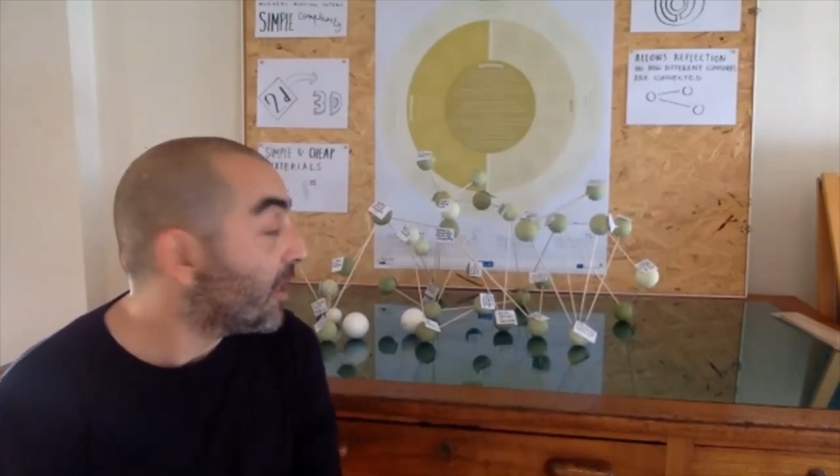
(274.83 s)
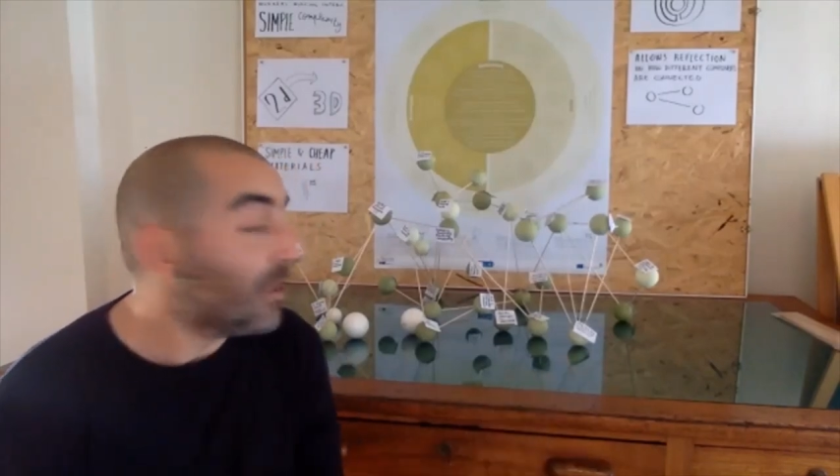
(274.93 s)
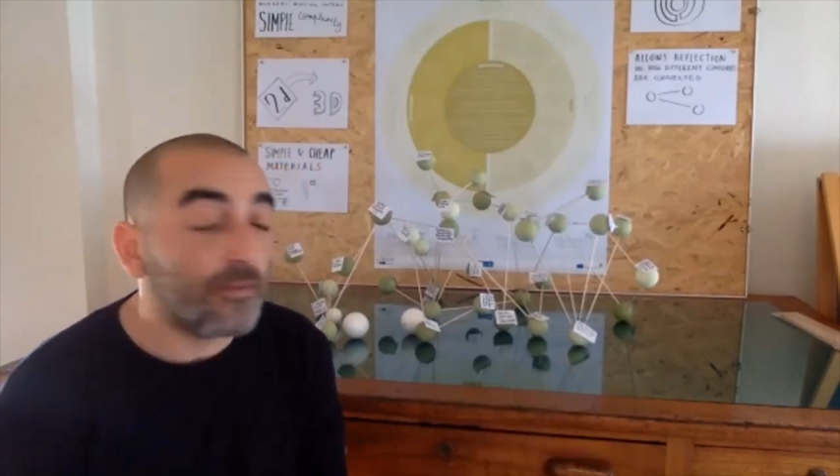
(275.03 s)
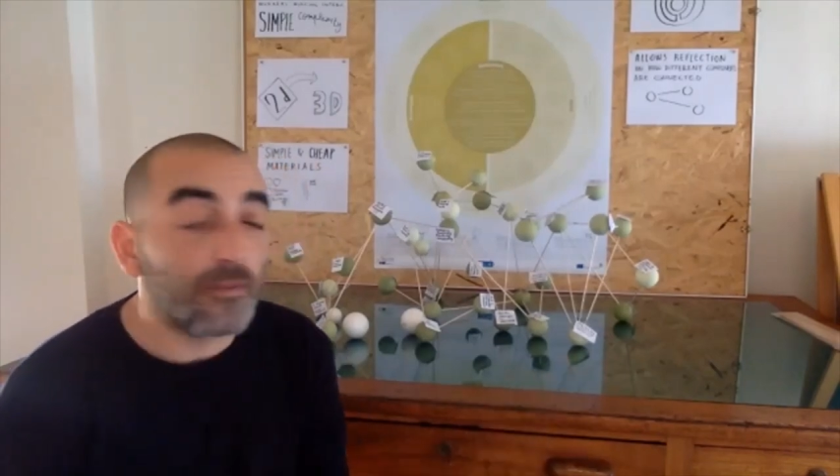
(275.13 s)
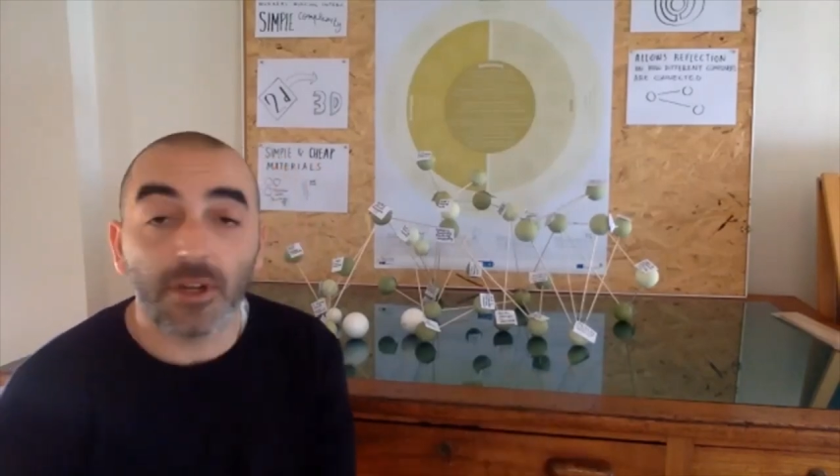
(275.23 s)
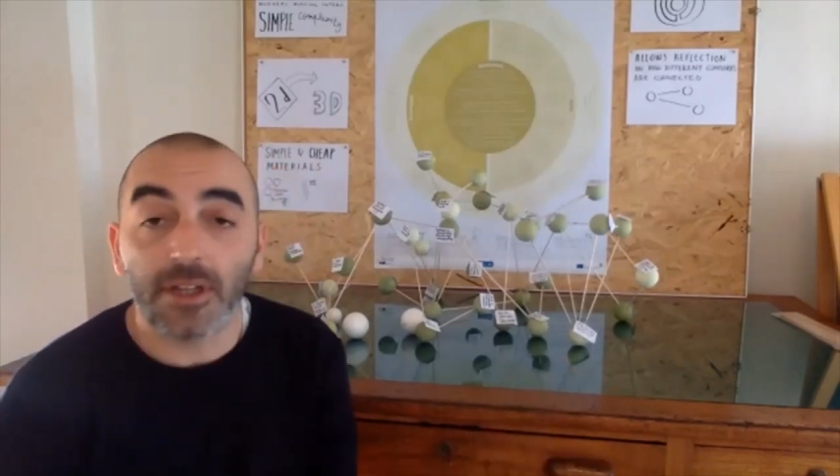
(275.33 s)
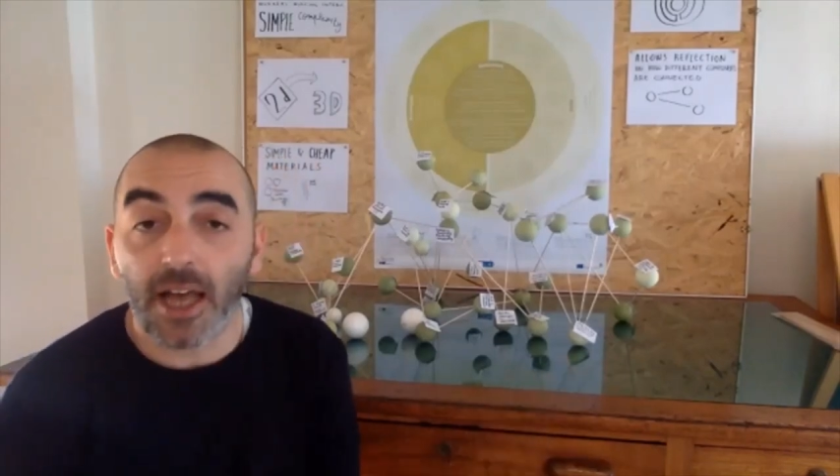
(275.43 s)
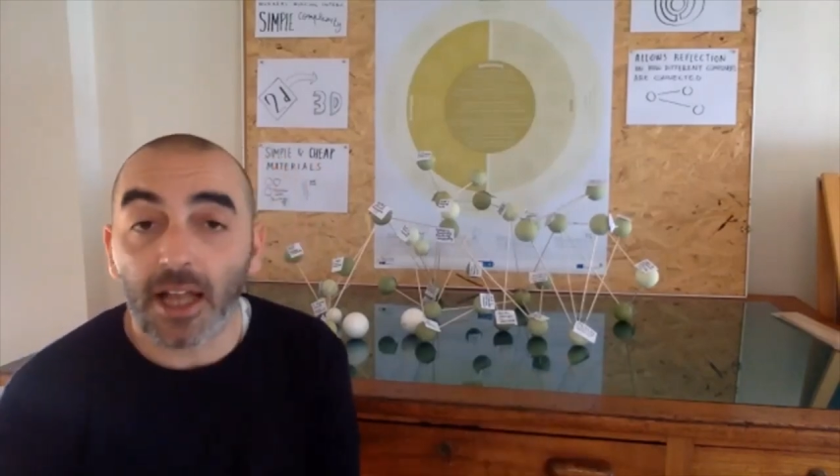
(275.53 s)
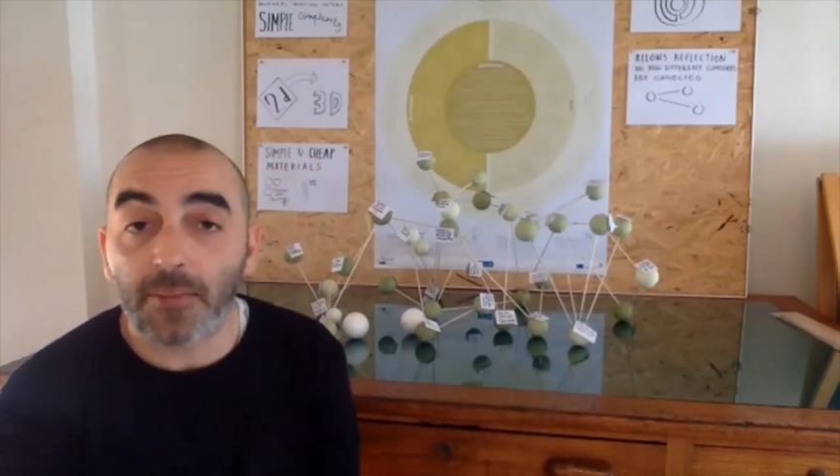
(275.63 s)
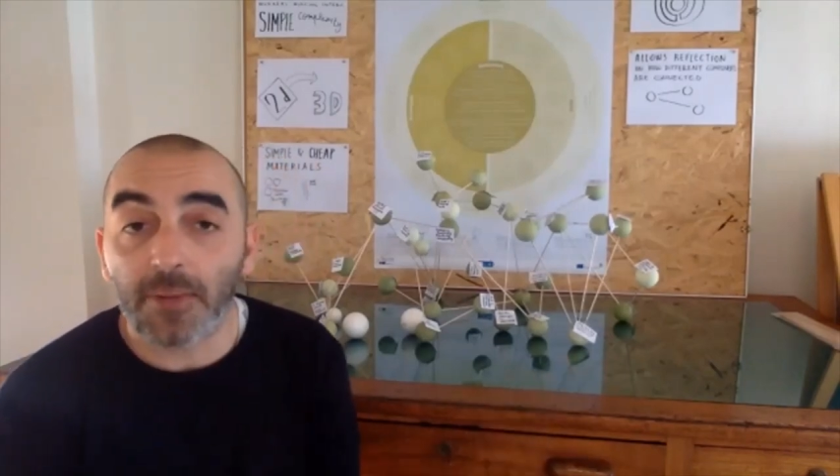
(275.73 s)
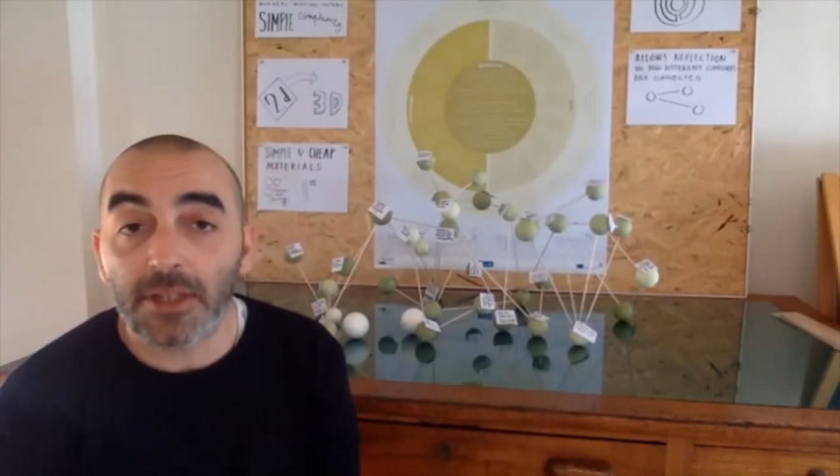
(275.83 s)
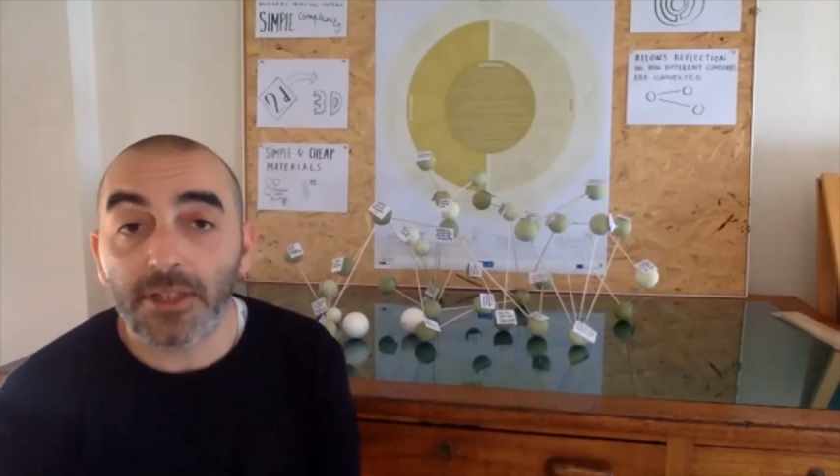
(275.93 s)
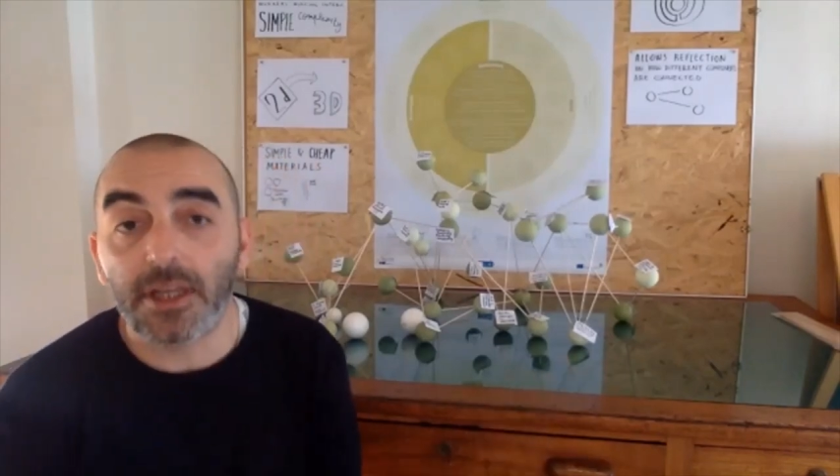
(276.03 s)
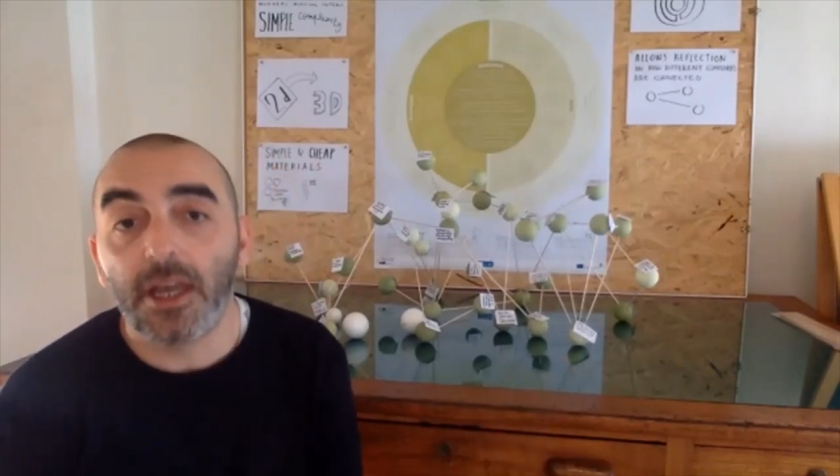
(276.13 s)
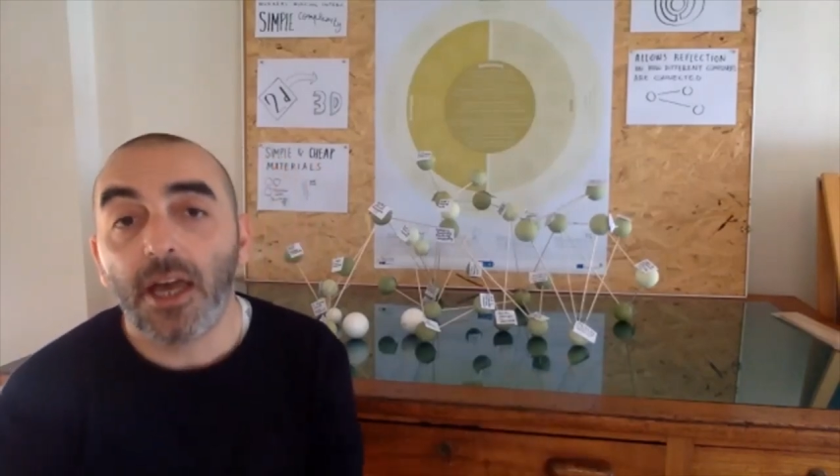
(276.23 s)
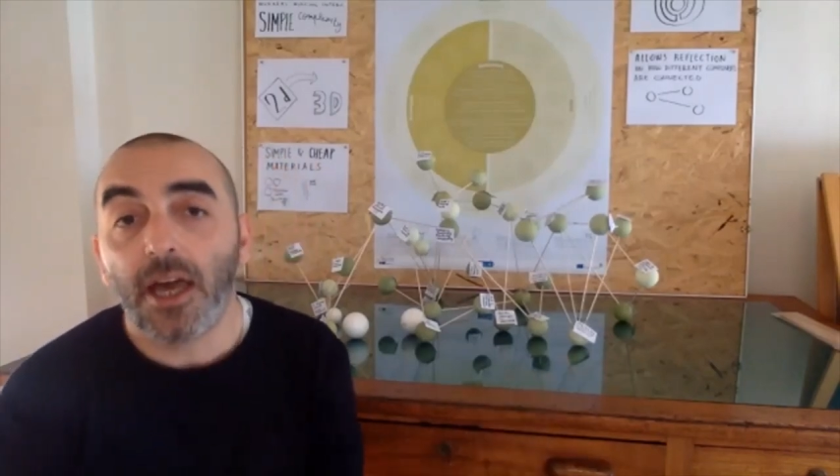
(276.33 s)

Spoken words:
different elements